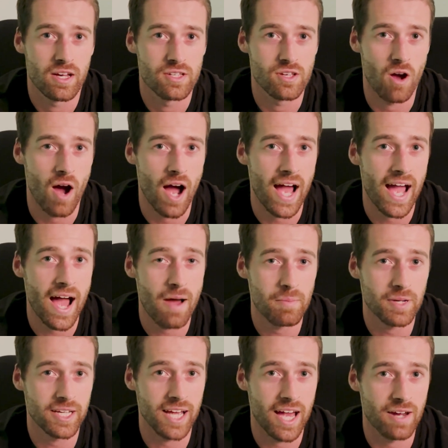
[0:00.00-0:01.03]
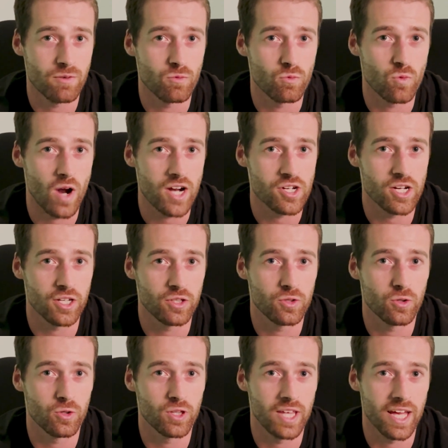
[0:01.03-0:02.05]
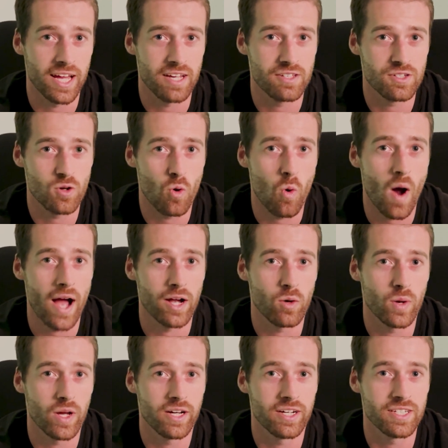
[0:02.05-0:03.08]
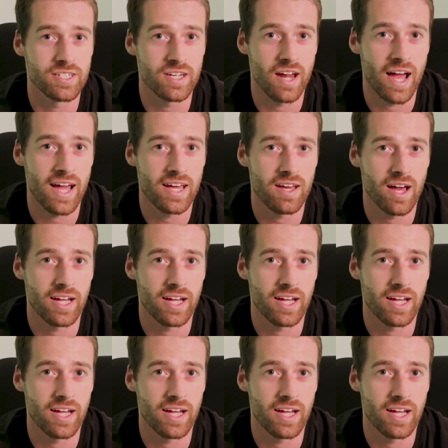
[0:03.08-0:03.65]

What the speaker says: So I am again rushing through things quite quickly today.